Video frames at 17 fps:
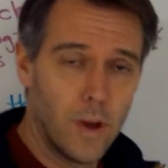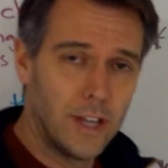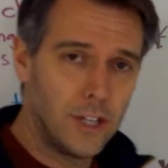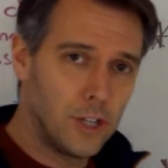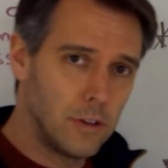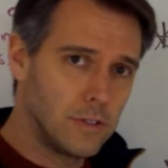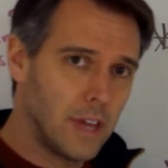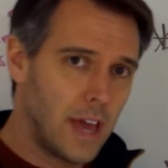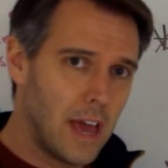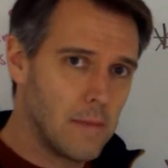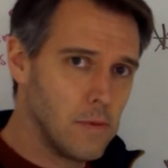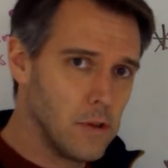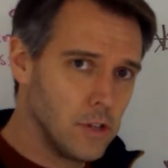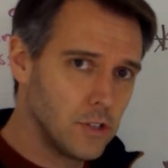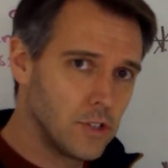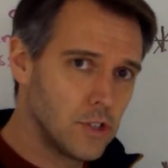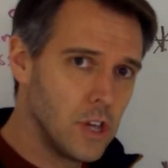Ratio
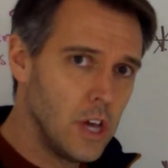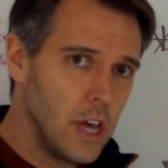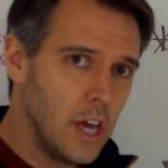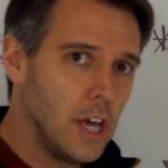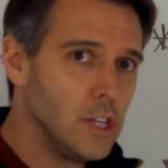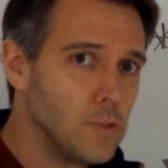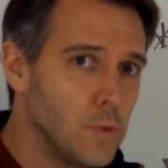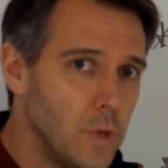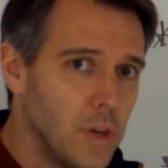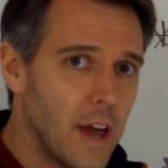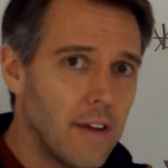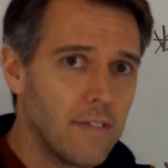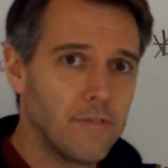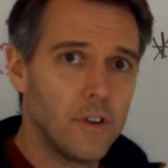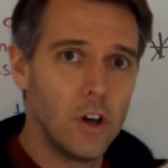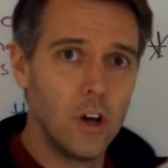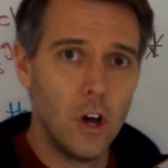tables is when you
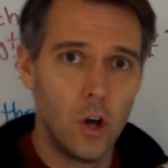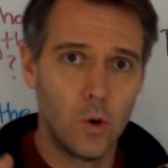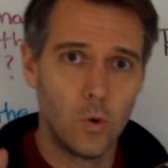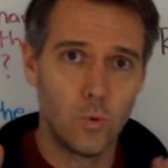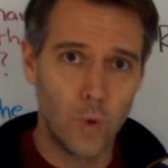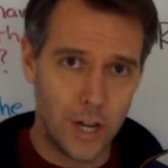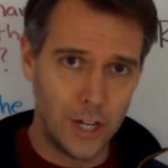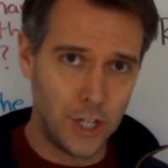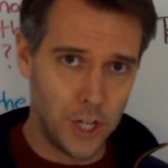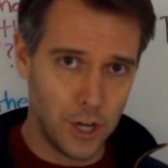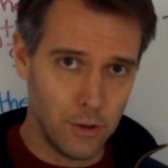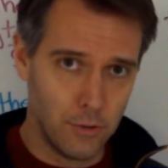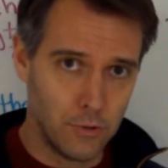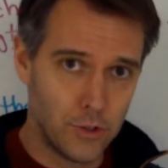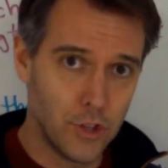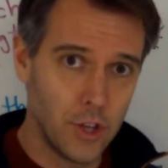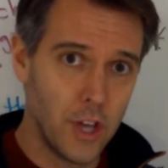have
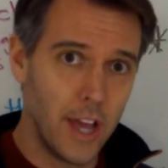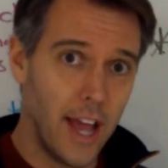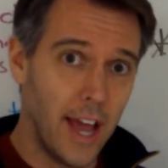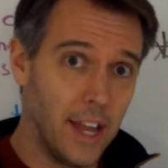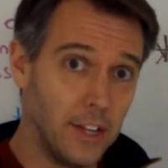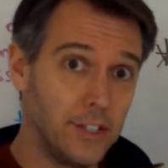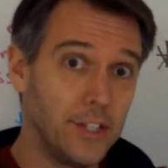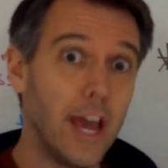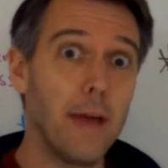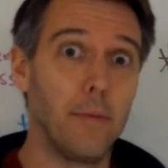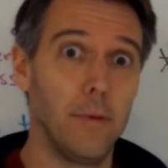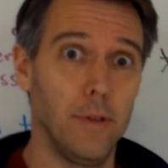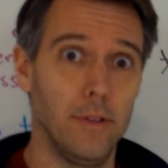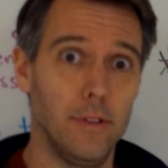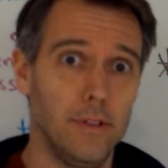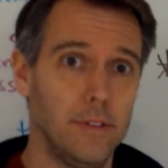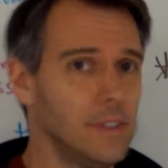ratios in a table.